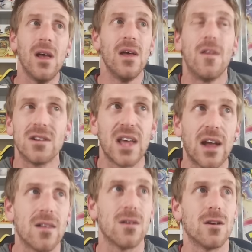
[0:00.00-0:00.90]
There's
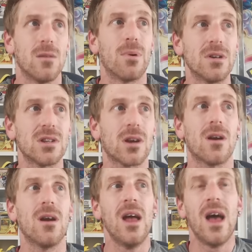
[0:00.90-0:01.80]
that Galarian
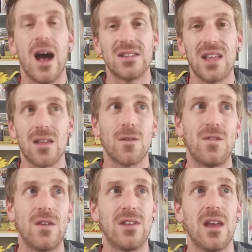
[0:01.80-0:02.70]
Perrserker uh, selling for
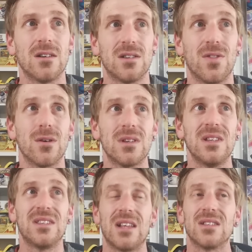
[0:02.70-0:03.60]

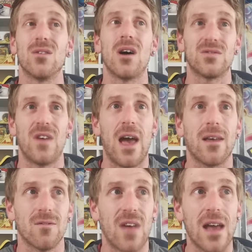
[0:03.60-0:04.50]
$15.13, Lost
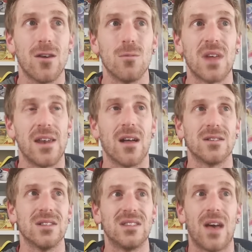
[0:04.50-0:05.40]
vac- Vacuum
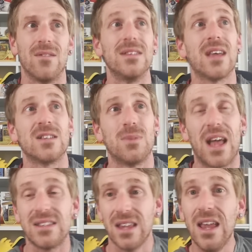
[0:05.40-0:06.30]
$10.70, but
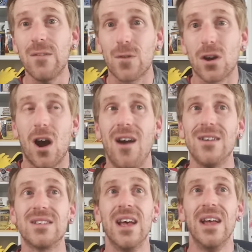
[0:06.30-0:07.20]
that's it for
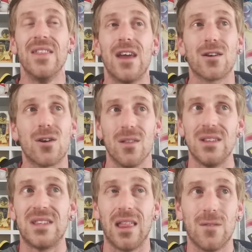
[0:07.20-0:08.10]
cards that are
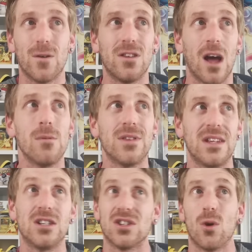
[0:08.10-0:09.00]
currently selling for double
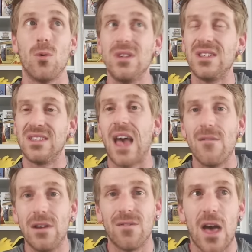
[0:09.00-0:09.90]
digits. So only
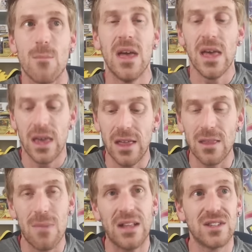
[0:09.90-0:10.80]
seven of them in
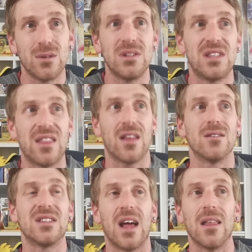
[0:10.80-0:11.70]
the main series set that
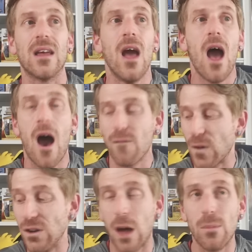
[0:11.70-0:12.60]
are selling uh,
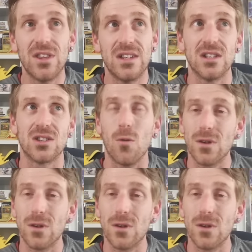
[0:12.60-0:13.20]
for double digits over